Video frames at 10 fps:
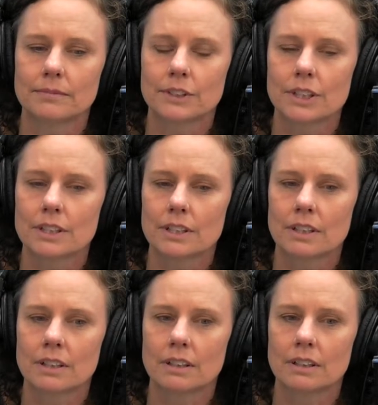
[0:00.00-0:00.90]
just
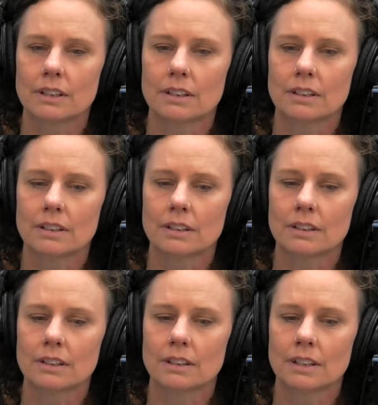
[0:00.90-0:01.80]
the
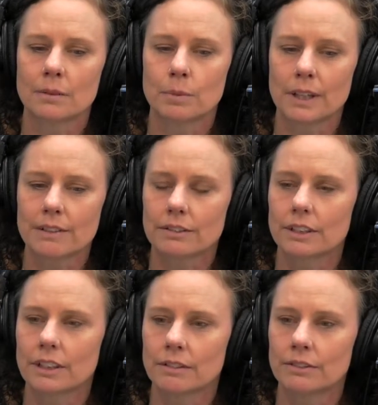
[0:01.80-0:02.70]
the
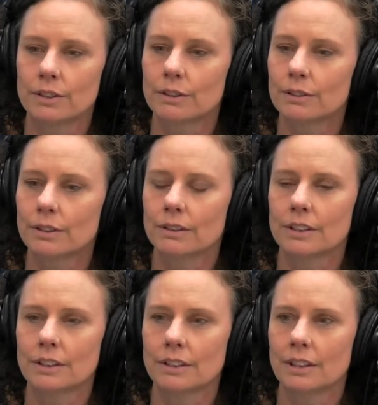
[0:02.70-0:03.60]
bravery of youth who
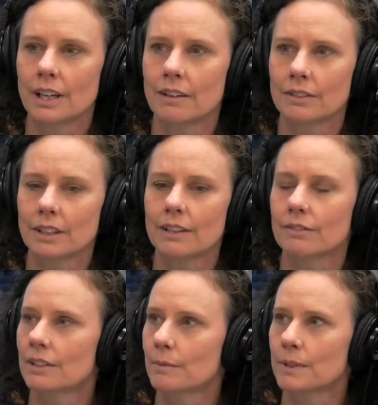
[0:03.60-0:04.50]
continue to advocate
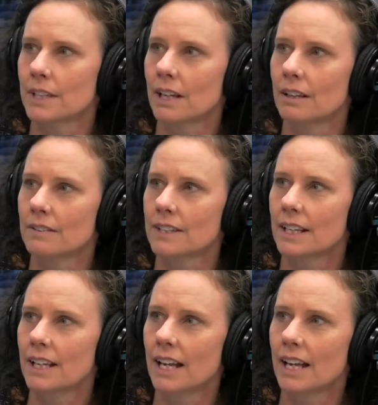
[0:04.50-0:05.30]
for themselves